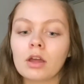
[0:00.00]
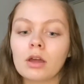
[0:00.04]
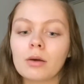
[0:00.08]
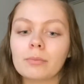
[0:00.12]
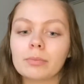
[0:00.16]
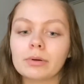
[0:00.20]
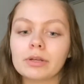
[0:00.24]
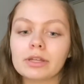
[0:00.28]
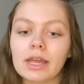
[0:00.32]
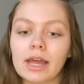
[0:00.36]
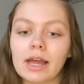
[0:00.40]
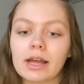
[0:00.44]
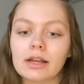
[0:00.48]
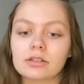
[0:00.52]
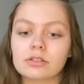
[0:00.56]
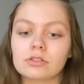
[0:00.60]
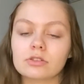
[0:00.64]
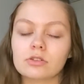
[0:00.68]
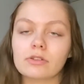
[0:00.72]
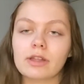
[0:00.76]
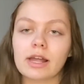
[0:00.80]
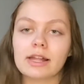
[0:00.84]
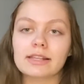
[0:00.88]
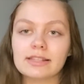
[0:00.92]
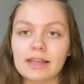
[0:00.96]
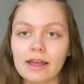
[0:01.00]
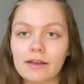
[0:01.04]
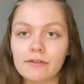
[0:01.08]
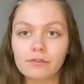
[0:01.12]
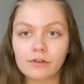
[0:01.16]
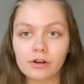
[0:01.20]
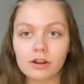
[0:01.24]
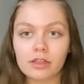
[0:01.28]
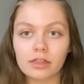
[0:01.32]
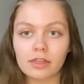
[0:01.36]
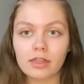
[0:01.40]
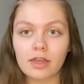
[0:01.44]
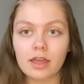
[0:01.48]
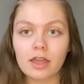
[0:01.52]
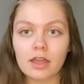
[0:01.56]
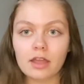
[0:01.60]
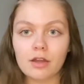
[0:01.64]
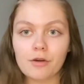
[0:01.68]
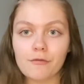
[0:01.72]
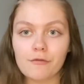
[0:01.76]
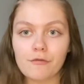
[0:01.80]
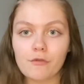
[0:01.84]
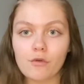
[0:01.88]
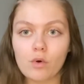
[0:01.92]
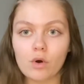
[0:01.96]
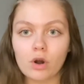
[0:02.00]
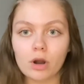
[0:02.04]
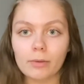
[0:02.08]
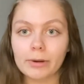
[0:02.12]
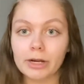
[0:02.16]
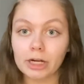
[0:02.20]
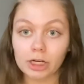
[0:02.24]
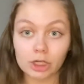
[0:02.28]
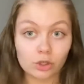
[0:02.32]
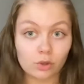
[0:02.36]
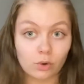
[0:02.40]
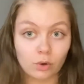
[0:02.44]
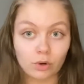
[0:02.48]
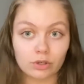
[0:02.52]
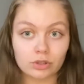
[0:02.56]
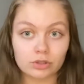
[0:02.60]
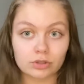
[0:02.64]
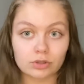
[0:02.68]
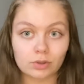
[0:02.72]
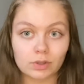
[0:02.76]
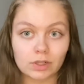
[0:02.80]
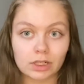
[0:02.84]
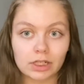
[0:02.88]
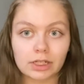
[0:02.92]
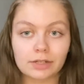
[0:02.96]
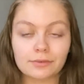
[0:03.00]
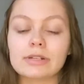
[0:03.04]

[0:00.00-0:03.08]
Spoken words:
But yeah, so that's everything for American Horror Story.